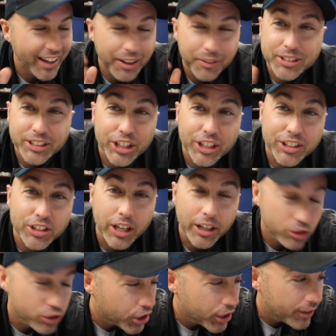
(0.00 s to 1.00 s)
It was a
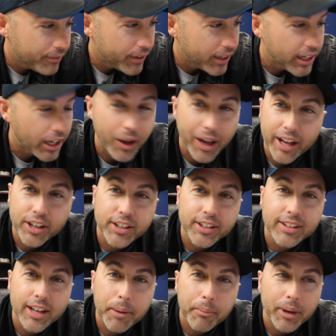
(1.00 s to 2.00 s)
good video. I had a
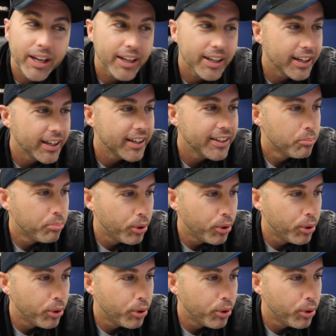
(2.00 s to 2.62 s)
good time making it.